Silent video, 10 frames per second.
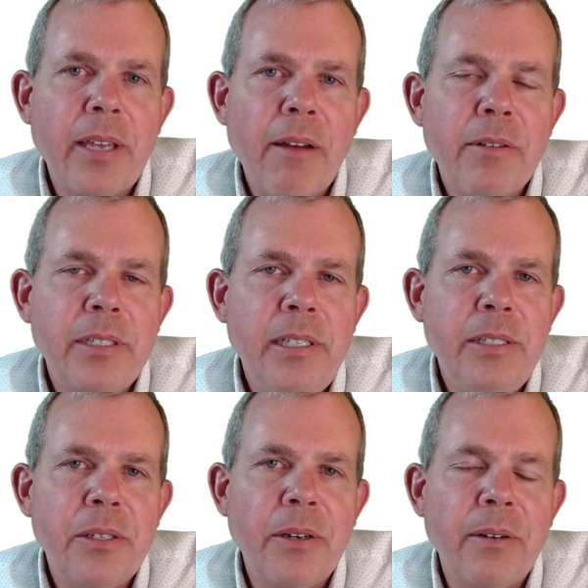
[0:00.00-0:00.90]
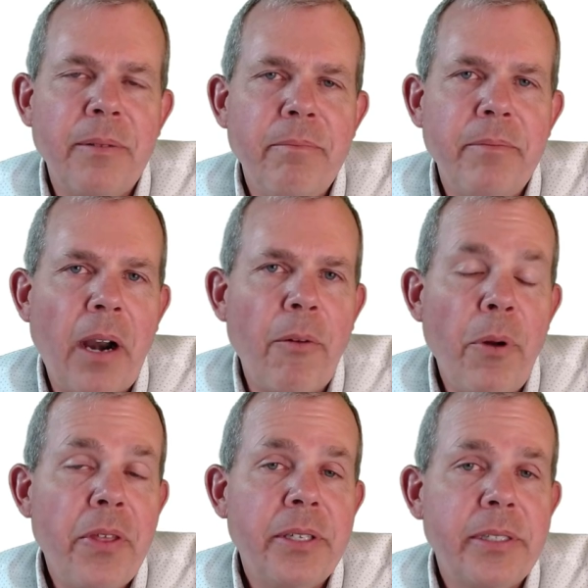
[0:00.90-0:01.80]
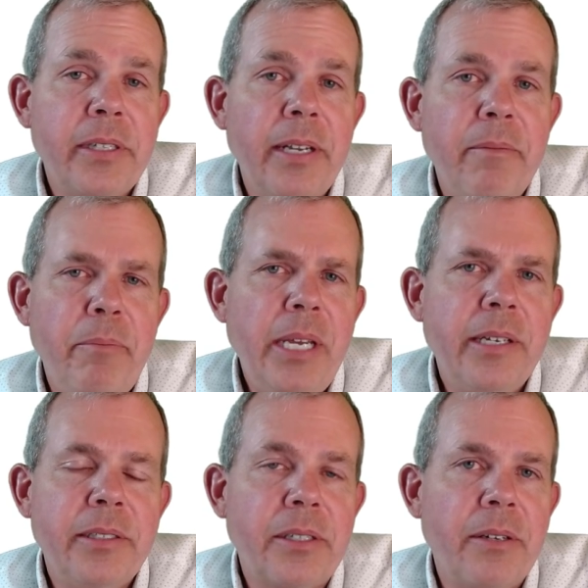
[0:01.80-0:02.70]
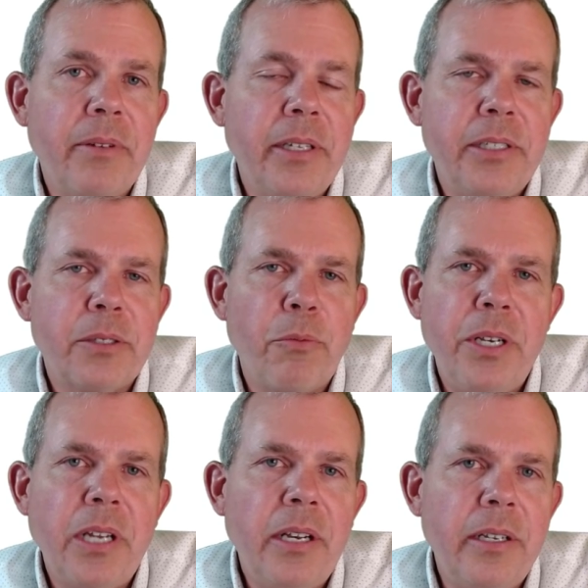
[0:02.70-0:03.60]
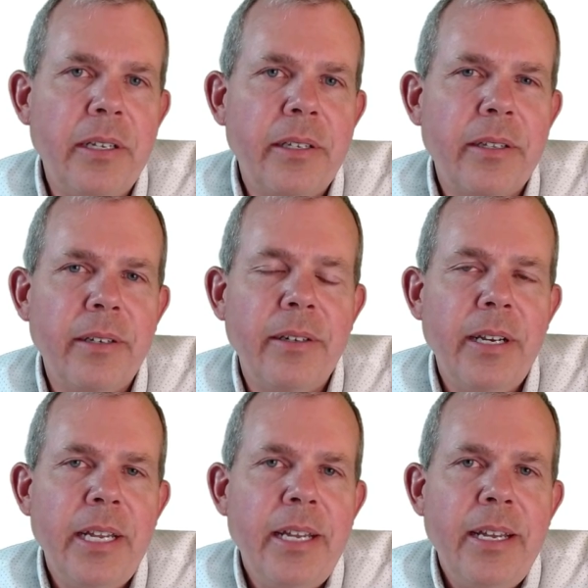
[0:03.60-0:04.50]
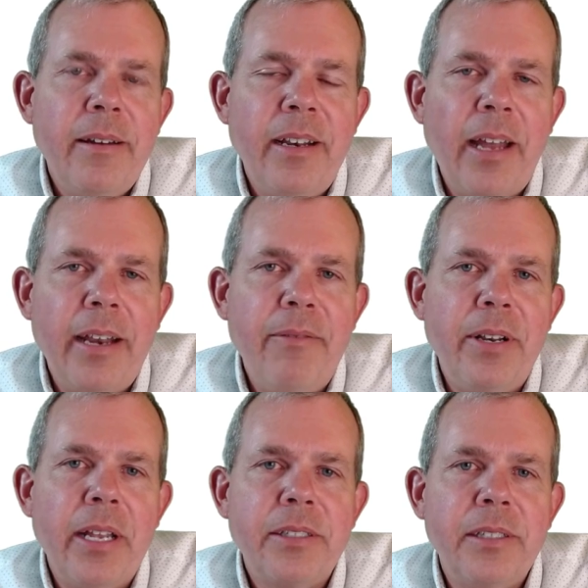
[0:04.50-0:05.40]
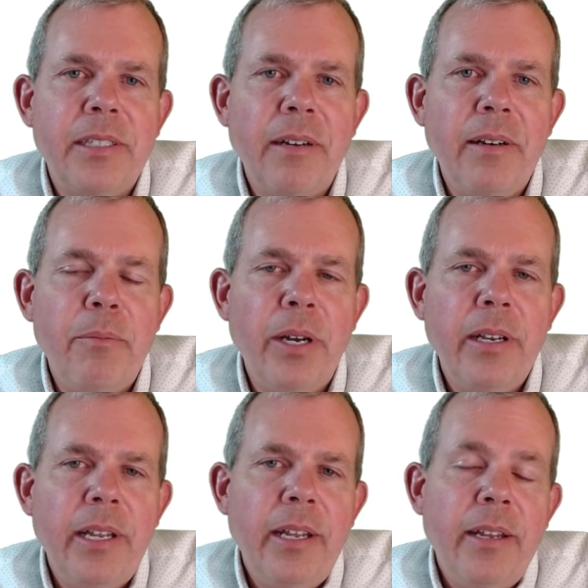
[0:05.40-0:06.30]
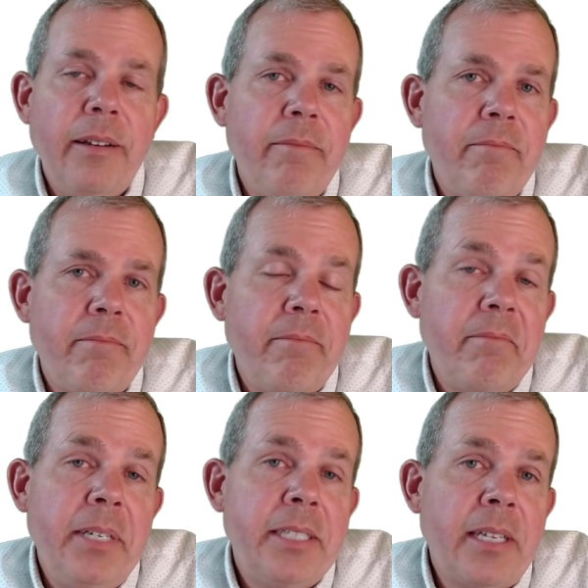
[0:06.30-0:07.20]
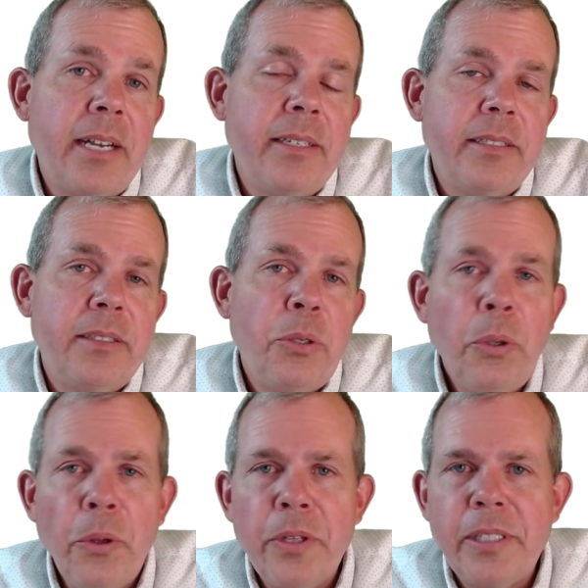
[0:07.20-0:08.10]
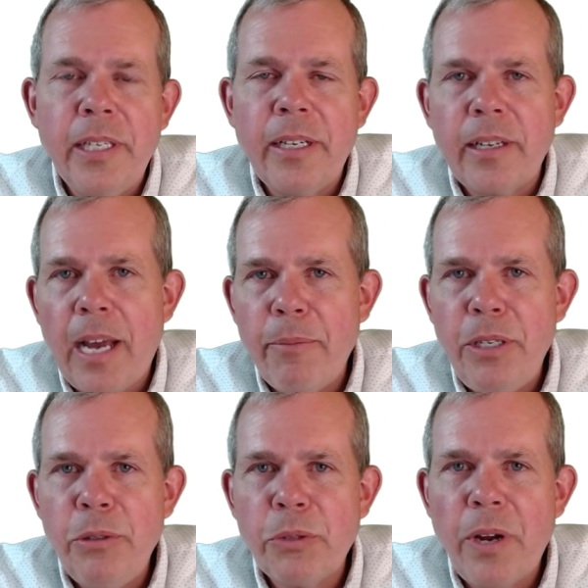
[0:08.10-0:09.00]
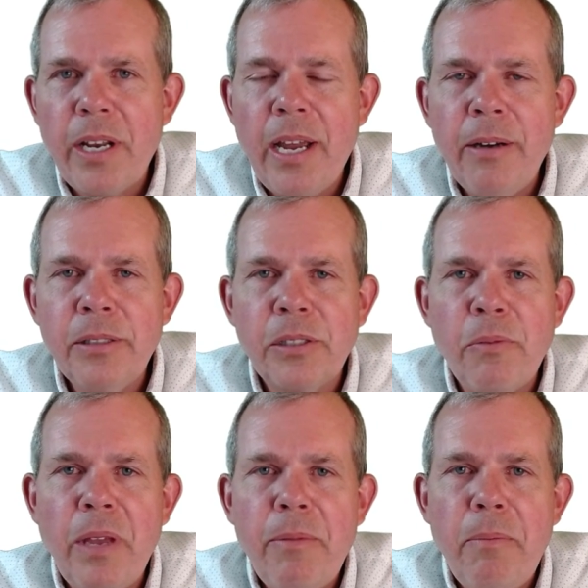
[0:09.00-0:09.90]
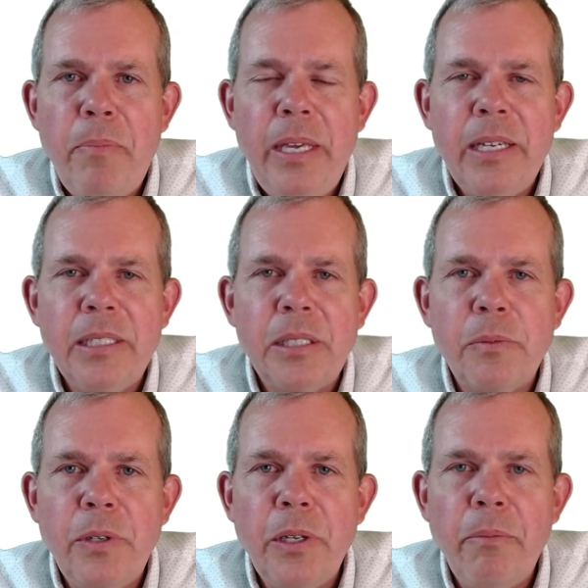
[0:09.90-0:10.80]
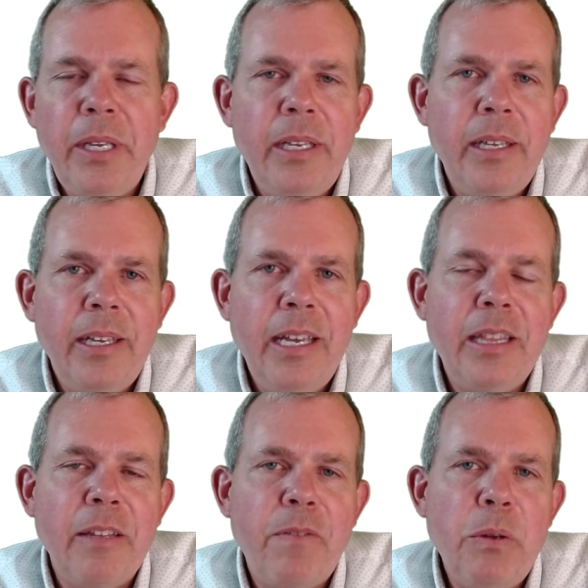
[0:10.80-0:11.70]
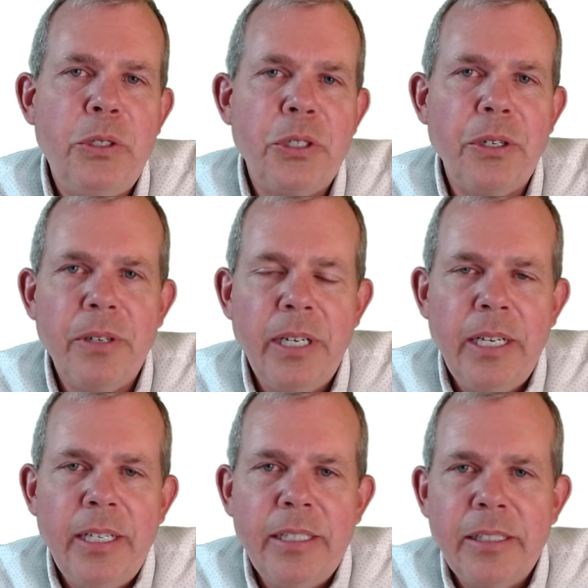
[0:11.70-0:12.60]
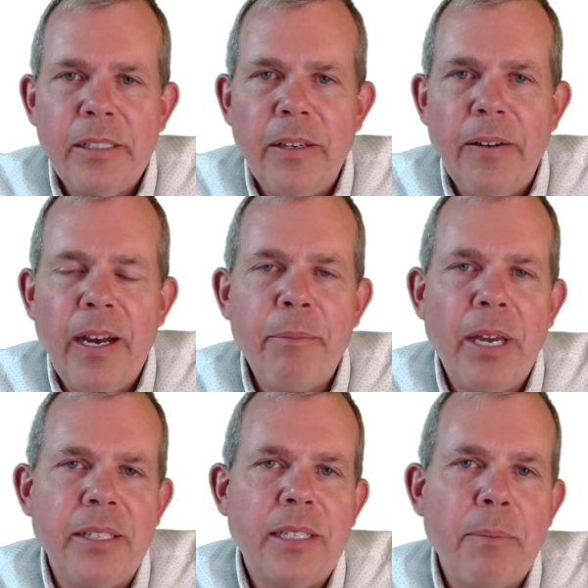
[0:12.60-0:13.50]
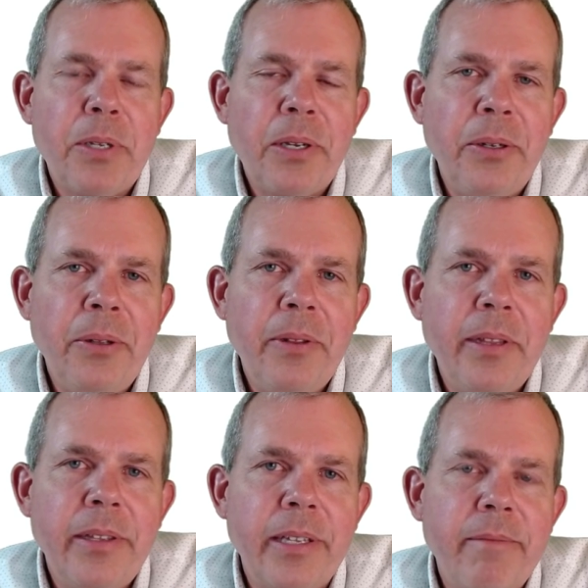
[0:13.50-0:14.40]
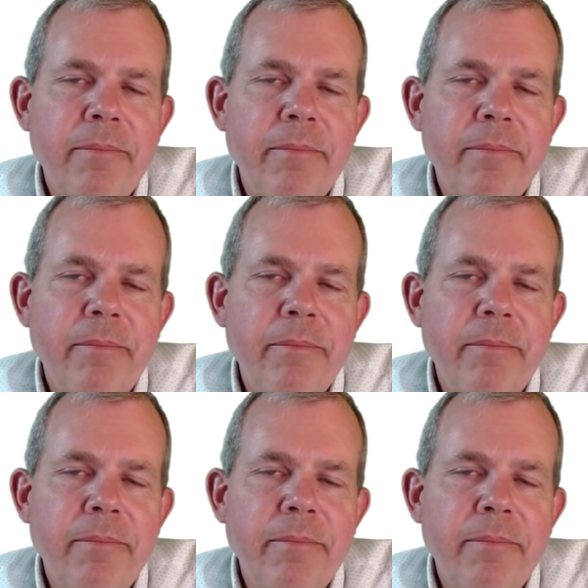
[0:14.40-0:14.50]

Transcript: accuracies are, are with us, then beacons are really just redundant. They're not even necessary. But it's not a tool that's in common use right now, so maybe beacons will be in the future. So I'm kind of skeptical that